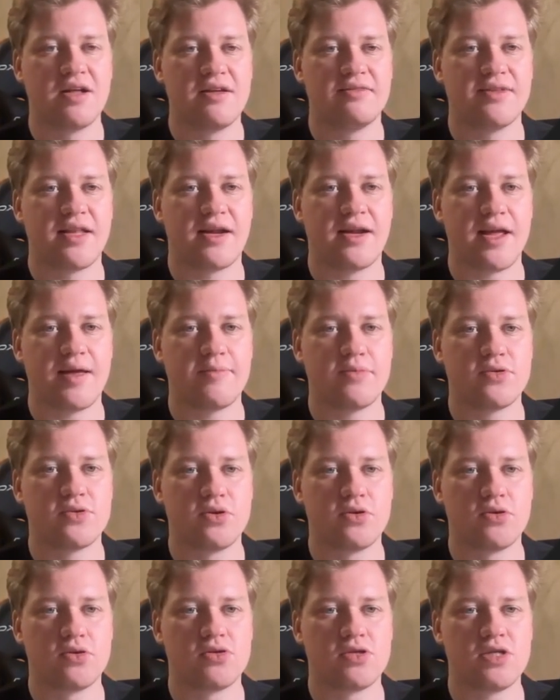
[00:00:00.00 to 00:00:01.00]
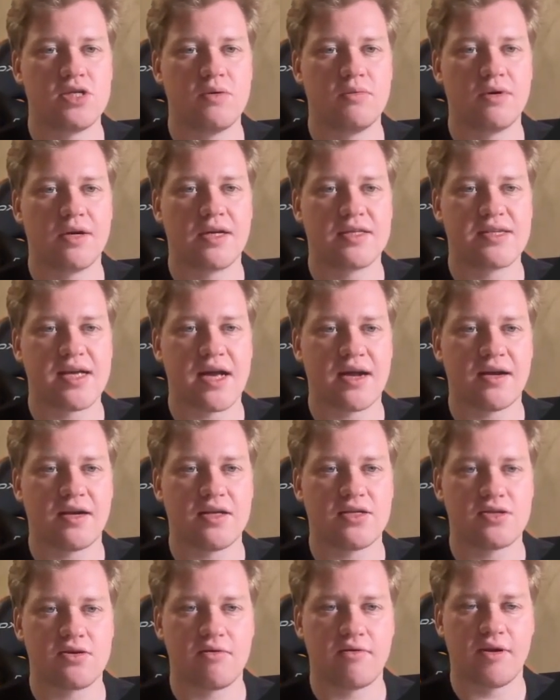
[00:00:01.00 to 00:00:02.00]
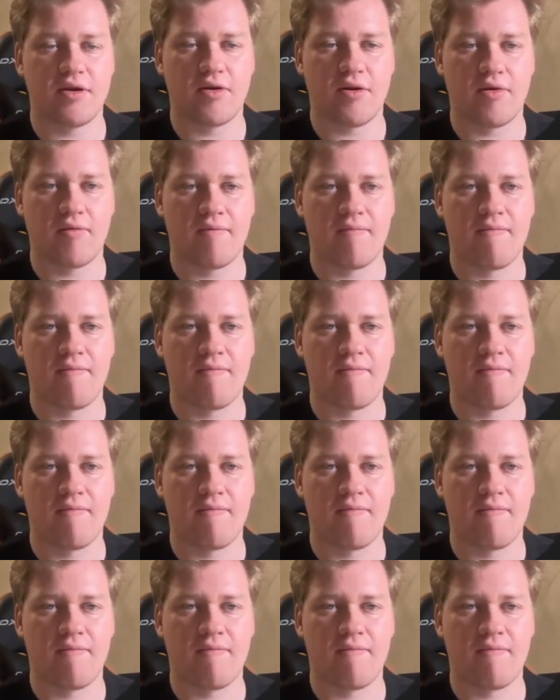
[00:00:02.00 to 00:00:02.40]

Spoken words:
that enables you to see what exactly is going on.